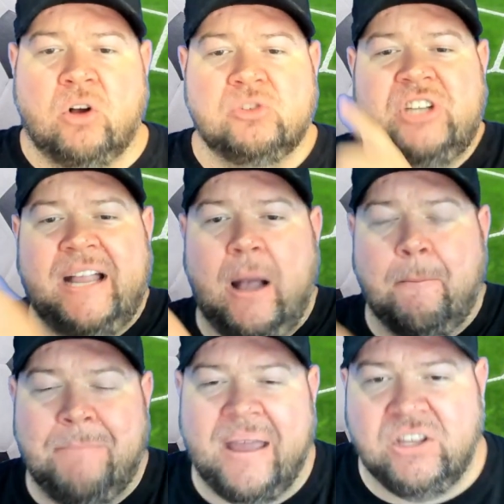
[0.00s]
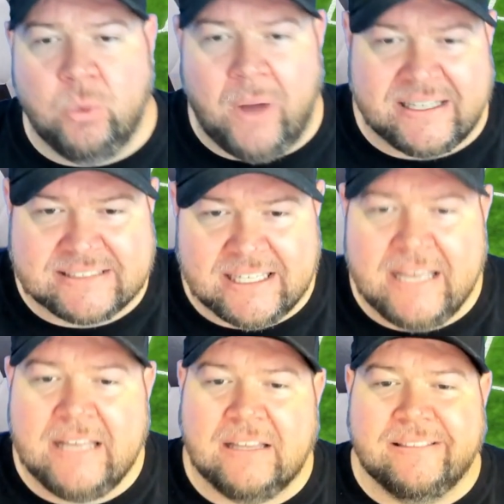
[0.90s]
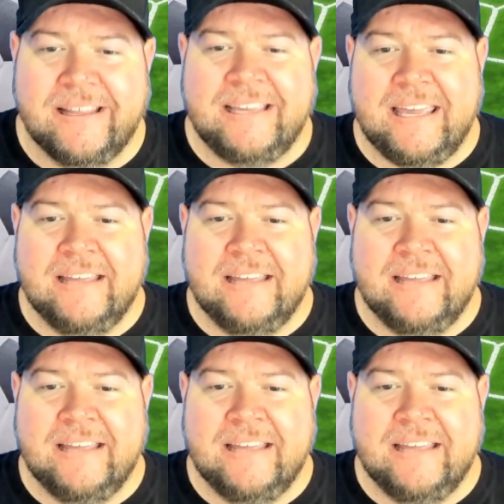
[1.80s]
Go check out BetUS, the link